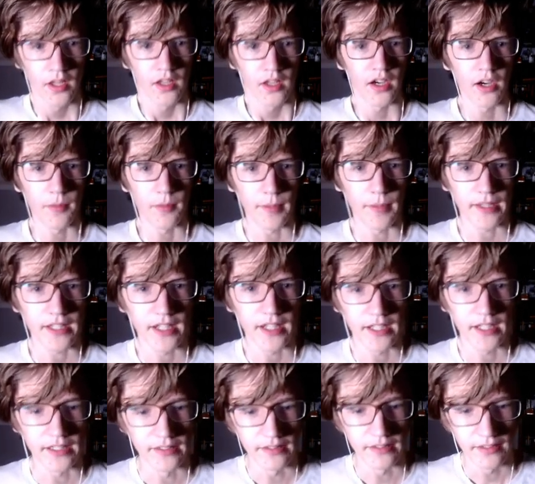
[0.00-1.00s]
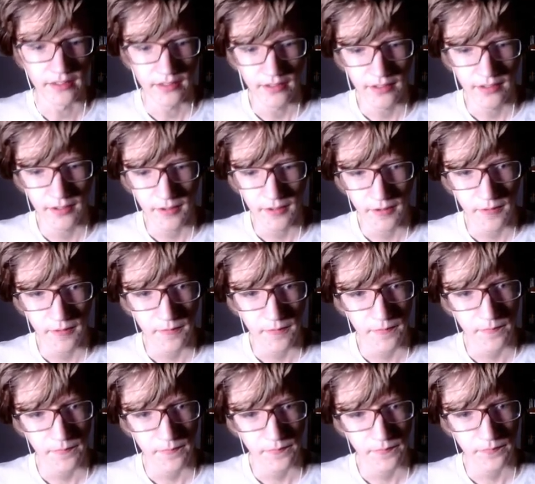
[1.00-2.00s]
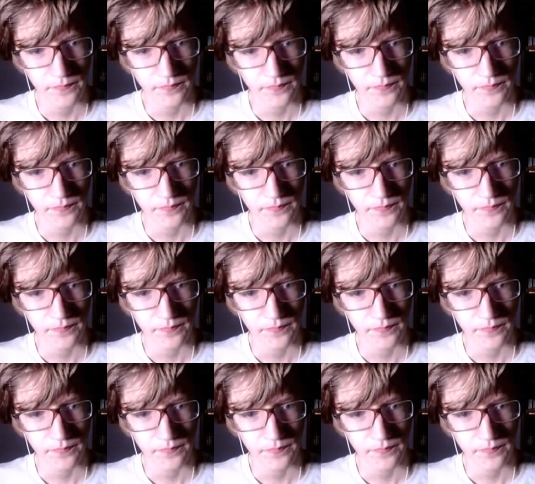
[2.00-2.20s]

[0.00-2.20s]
Oh my god. I don't know what to expect anymore.